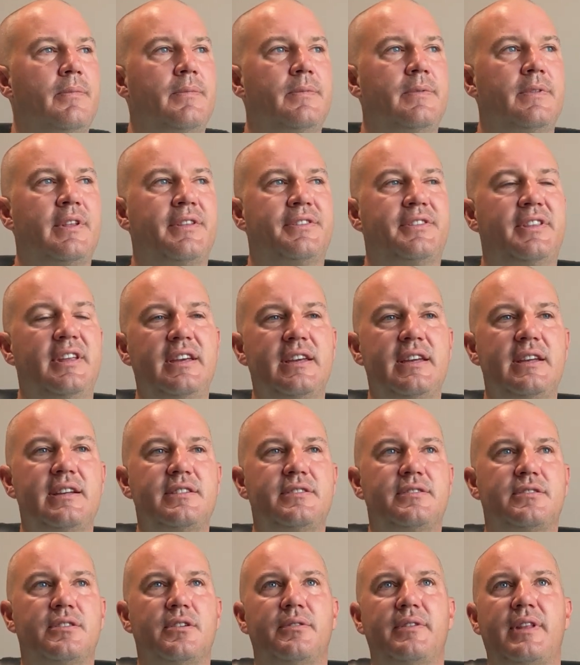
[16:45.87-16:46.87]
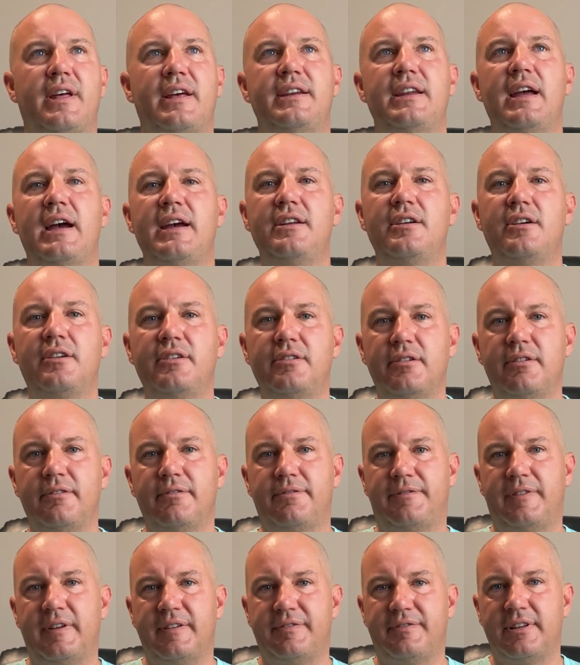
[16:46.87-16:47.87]
thing is, though, that
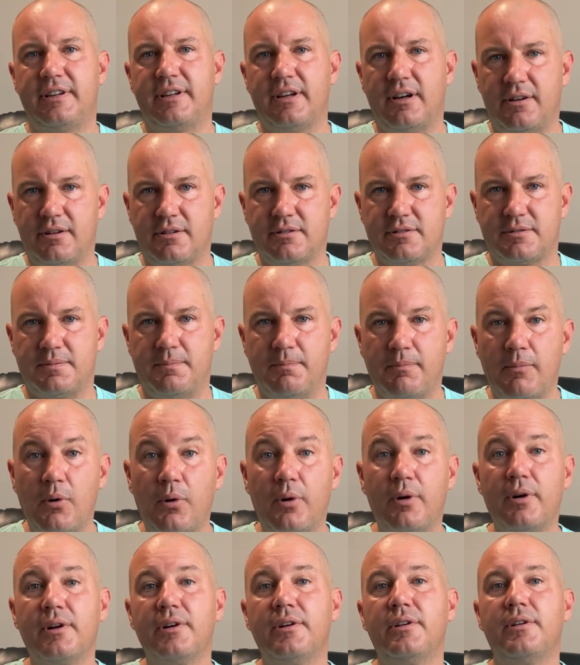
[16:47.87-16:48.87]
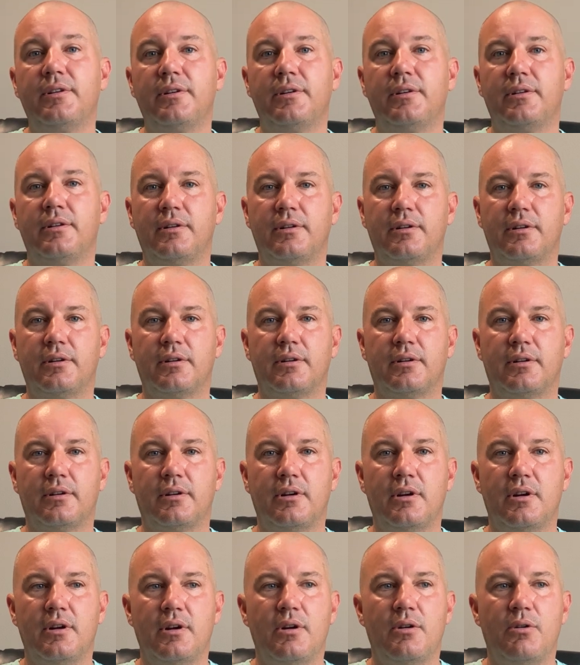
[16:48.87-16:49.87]
$950 more,
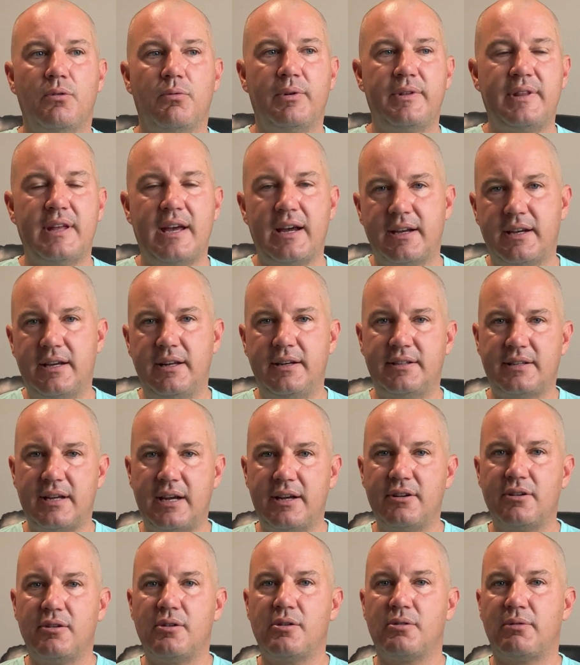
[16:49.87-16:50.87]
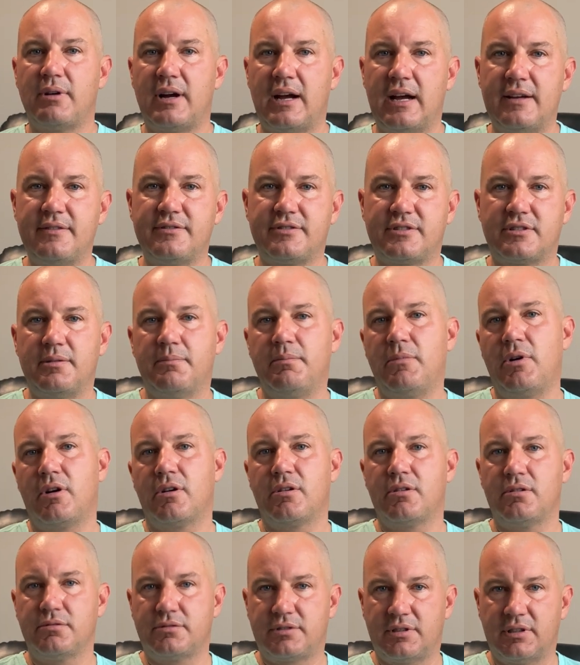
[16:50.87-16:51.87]
when that container arrives
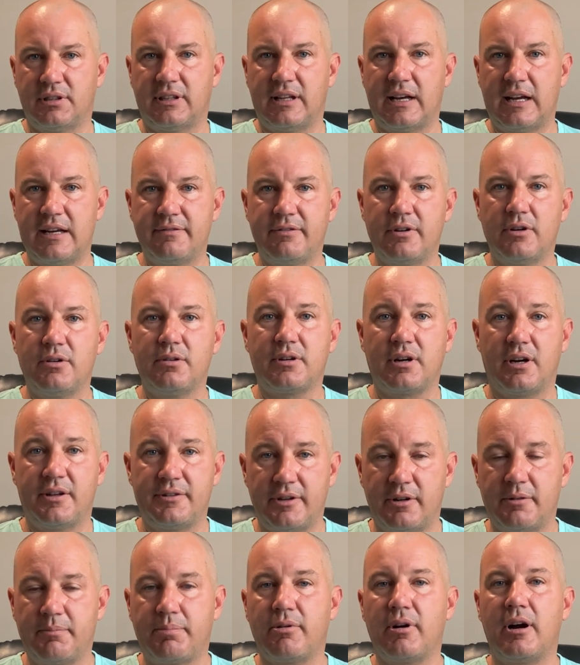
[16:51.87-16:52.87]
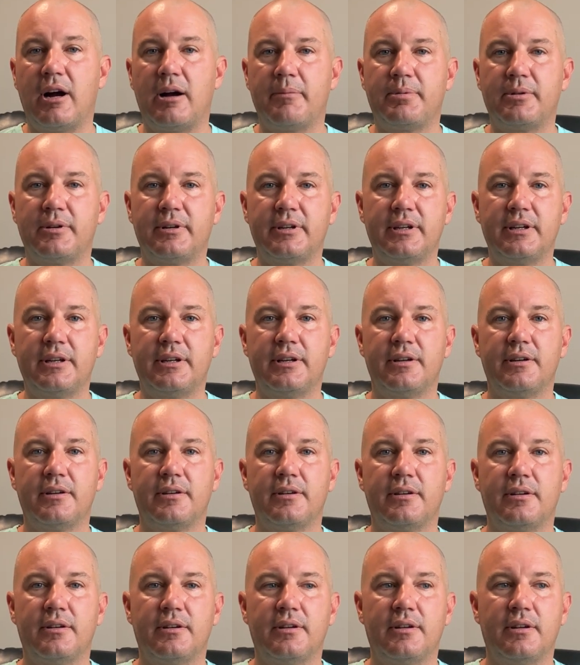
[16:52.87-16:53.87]
tomorrow to Live Oak on their property,
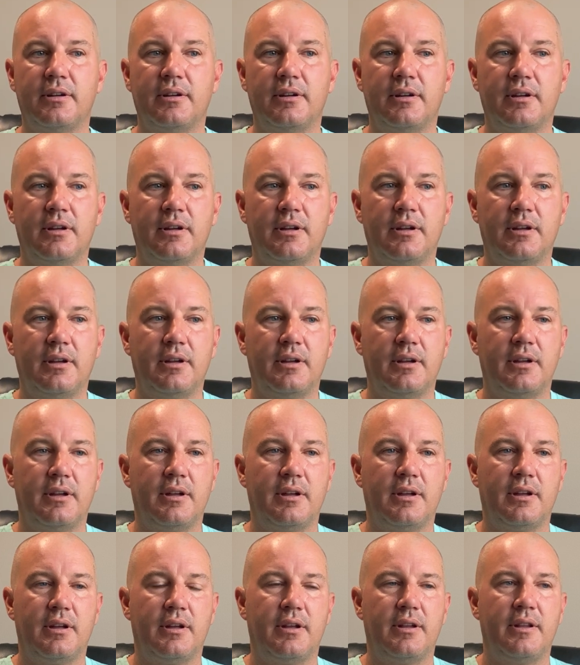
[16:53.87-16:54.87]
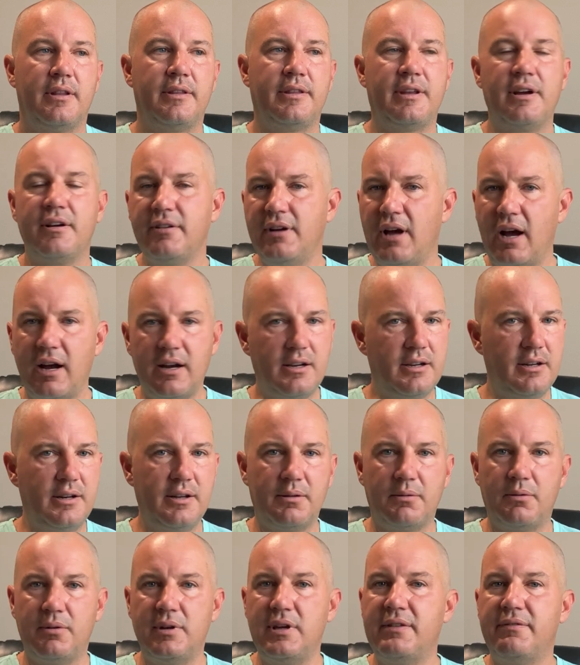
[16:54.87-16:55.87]
they're not going
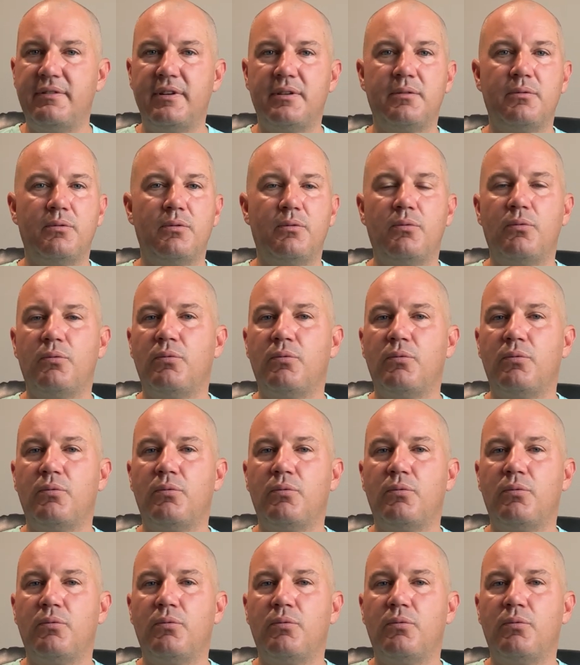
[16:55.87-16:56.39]
to even